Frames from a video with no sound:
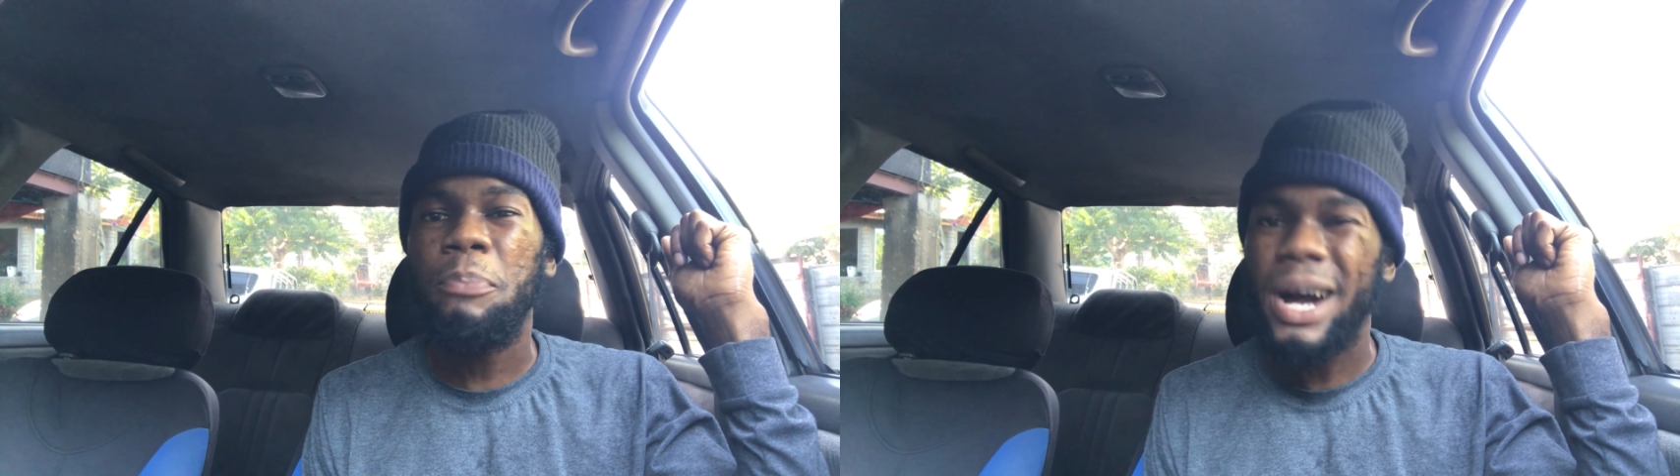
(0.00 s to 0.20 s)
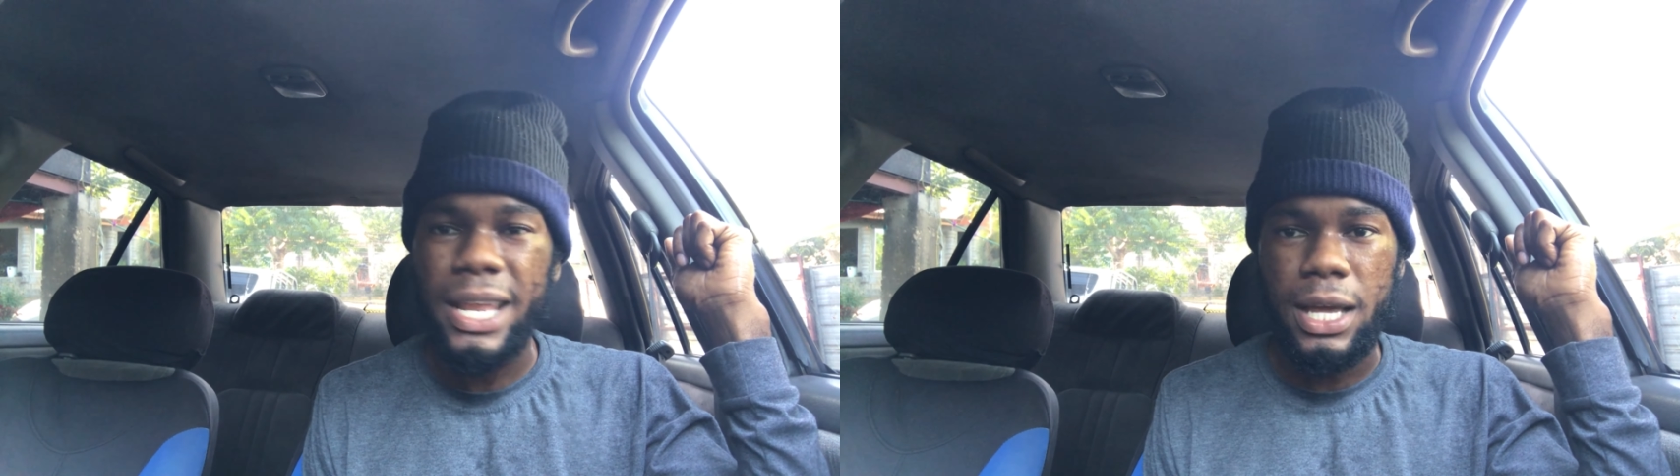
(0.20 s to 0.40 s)

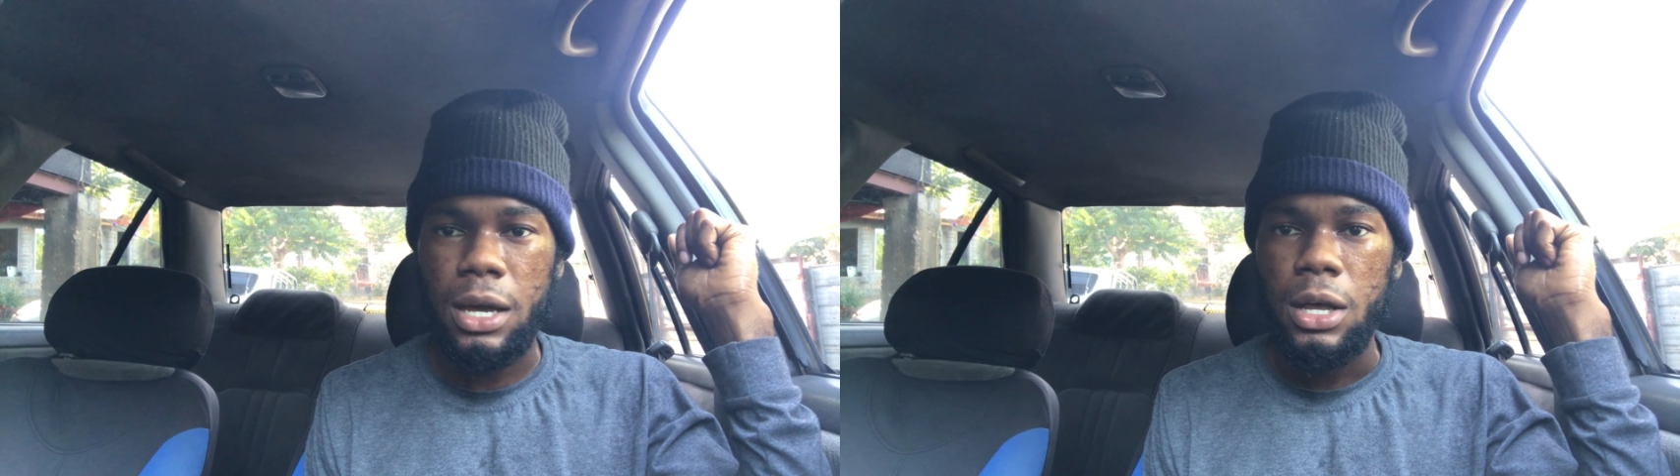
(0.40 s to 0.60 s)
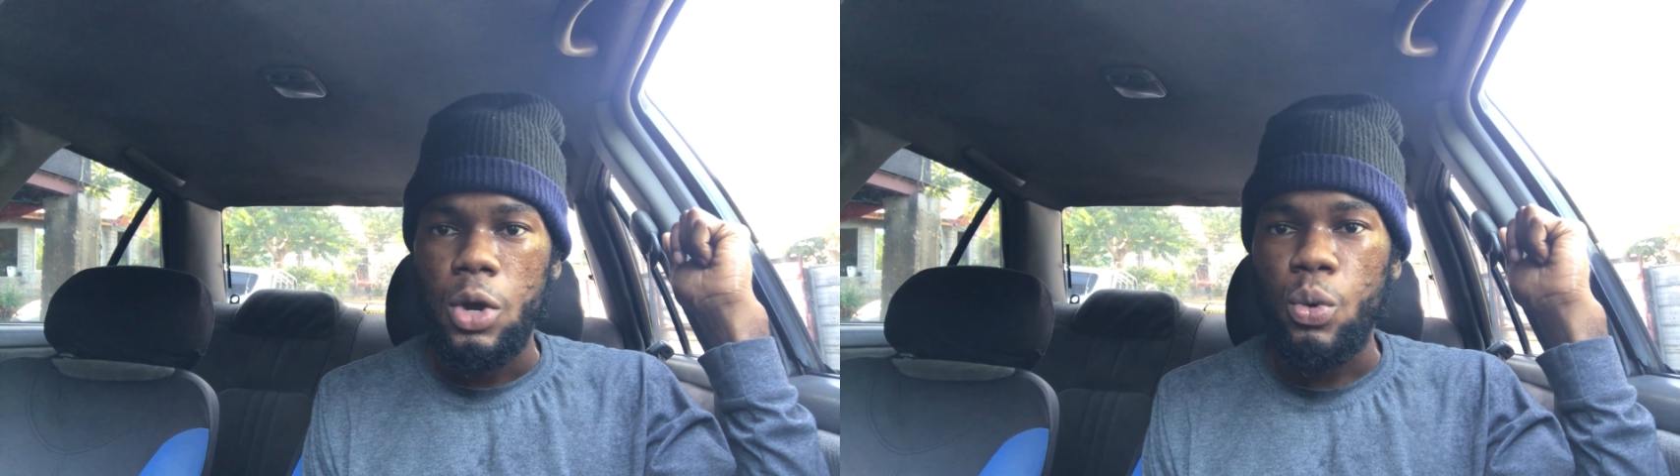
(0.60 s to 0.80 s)
panic.
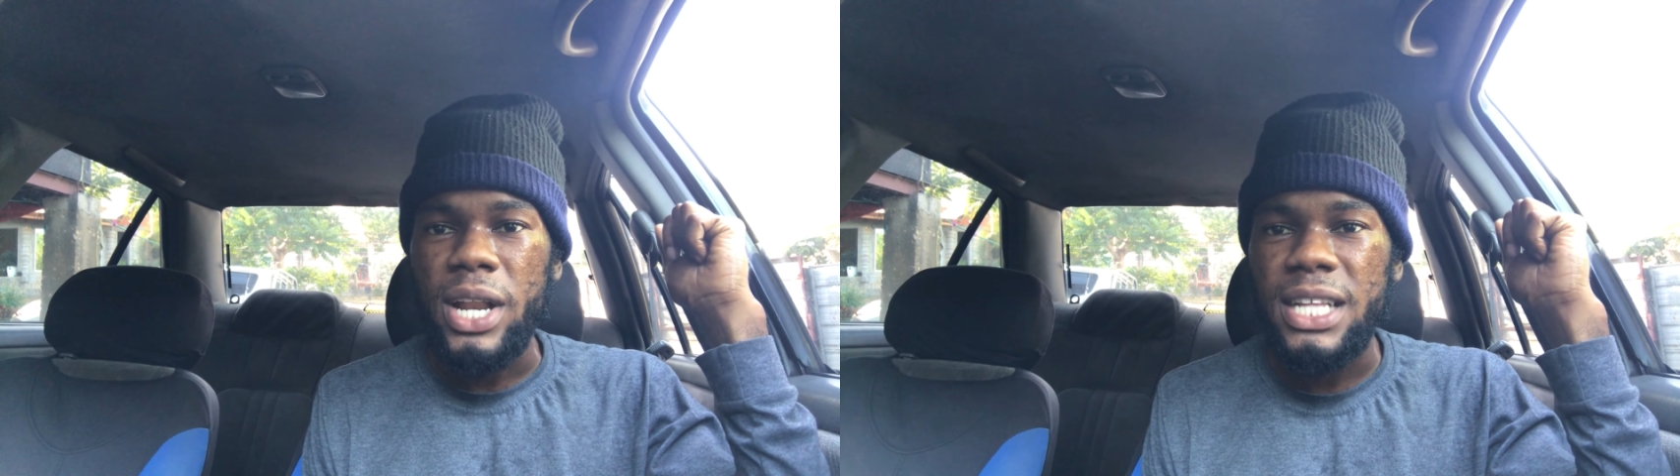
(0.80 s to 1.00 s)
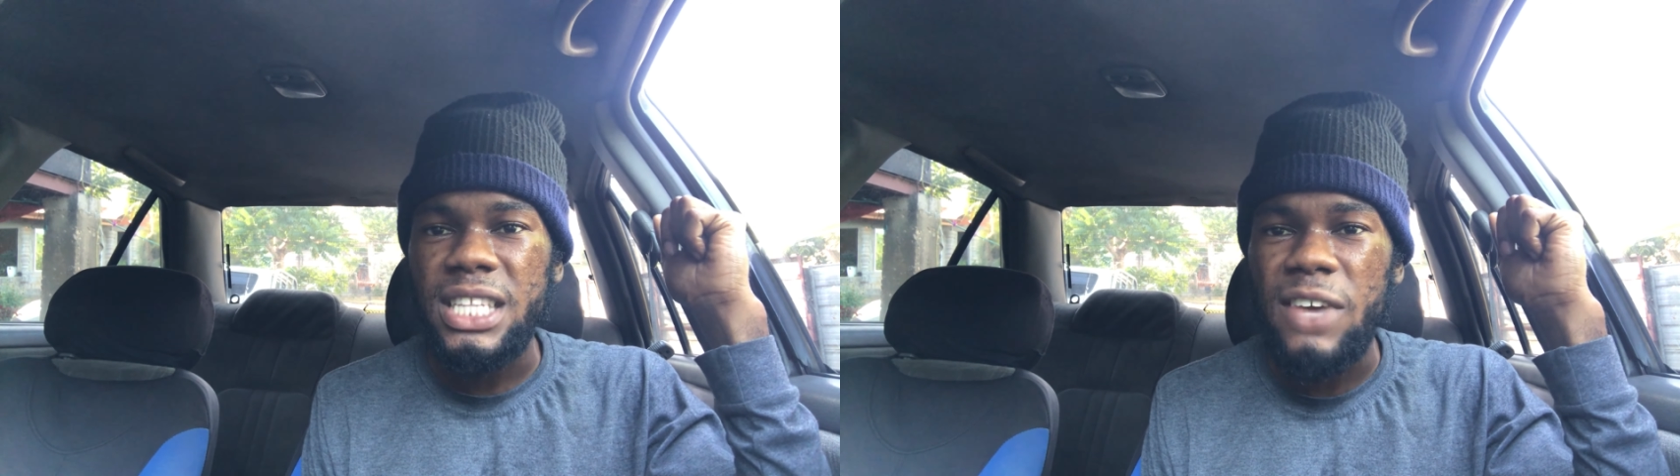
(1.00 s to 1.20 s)
We
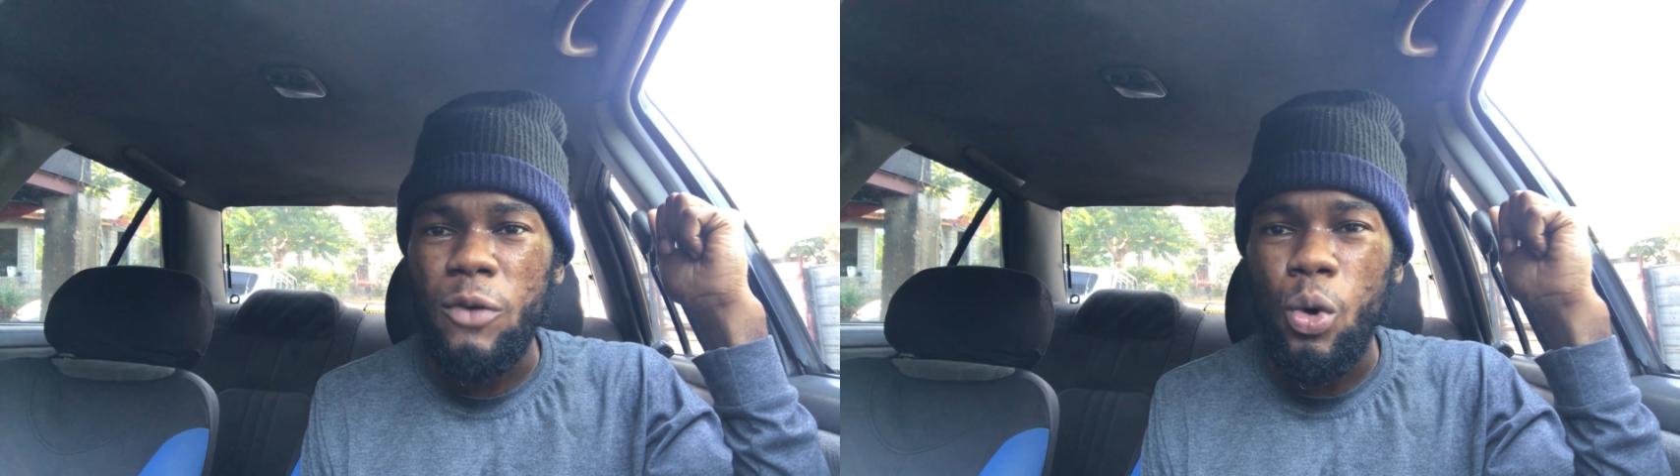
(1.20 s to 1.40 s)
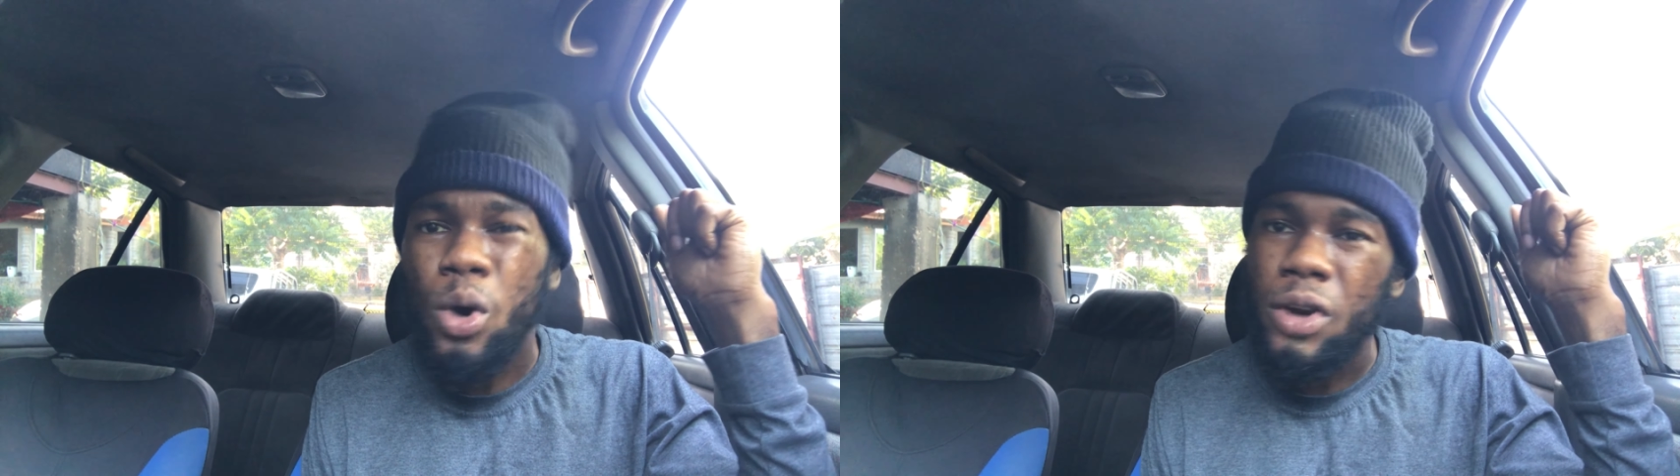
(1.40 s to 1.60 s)
not even
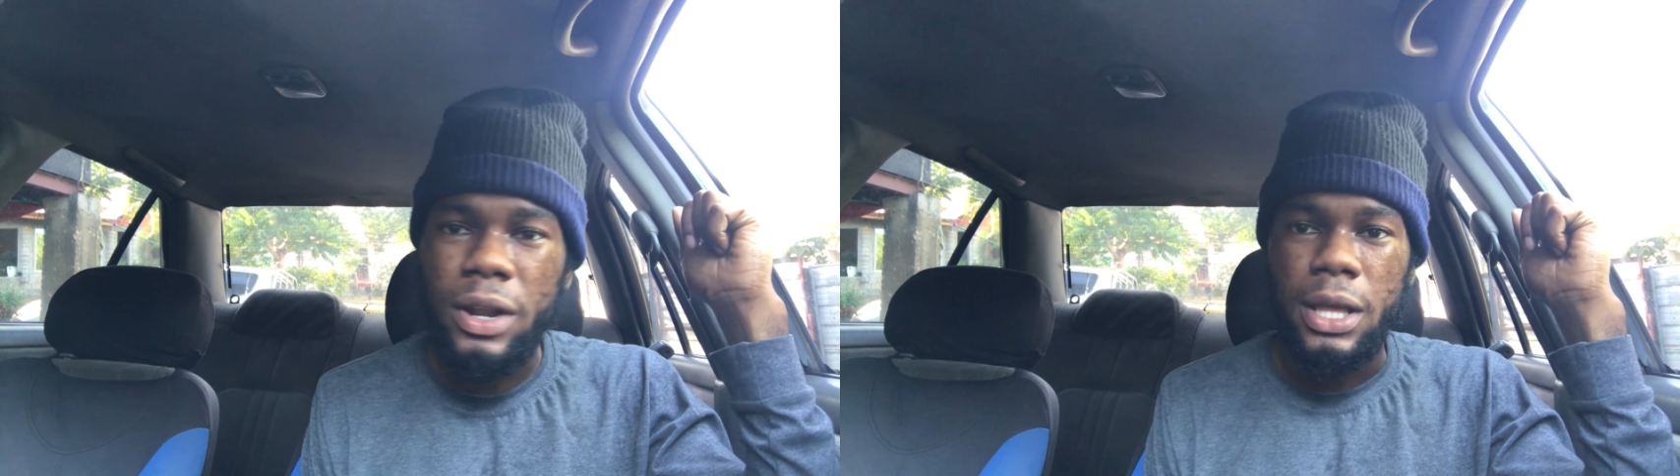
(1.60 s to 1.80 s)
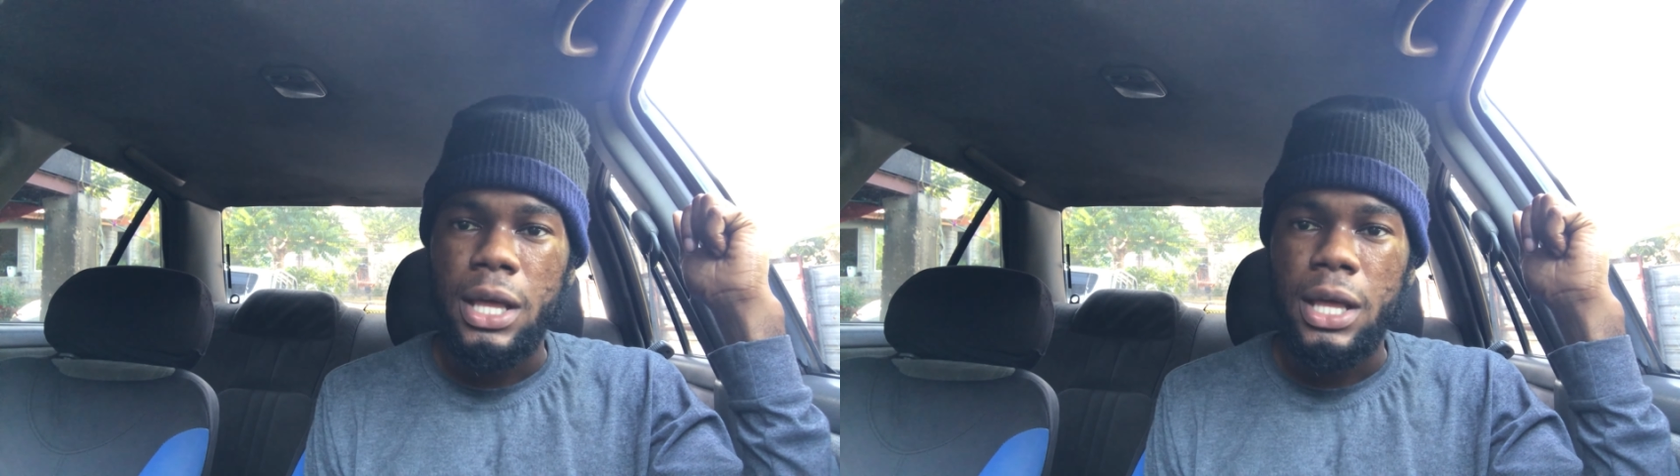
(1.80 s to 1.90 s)
worry.